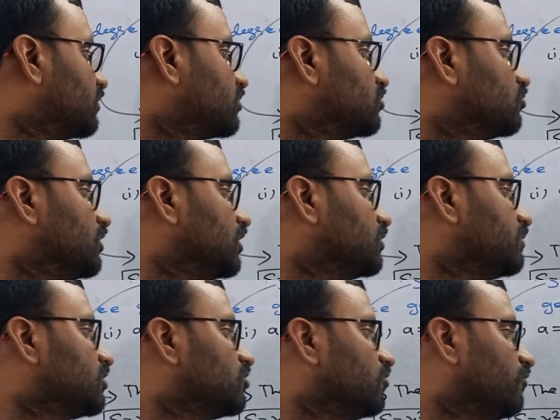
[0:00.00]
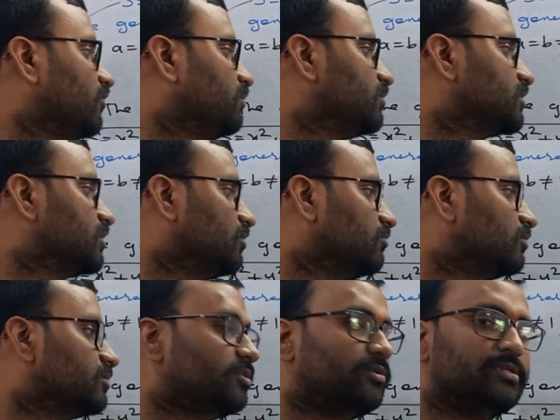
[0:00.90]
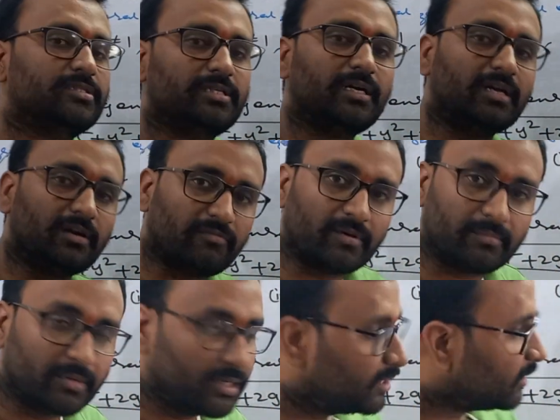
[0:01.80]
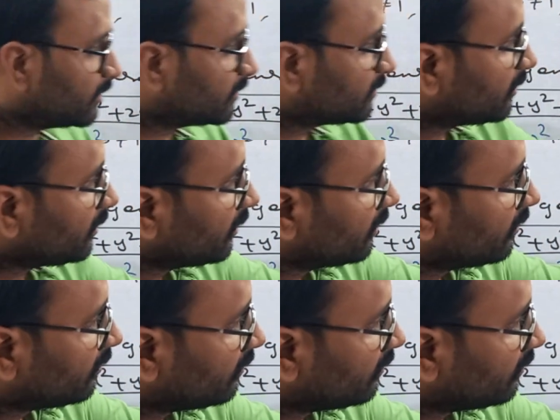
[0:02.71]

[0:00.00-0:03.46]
plus 2jx plus 2y plus equal to 0 is general form. See,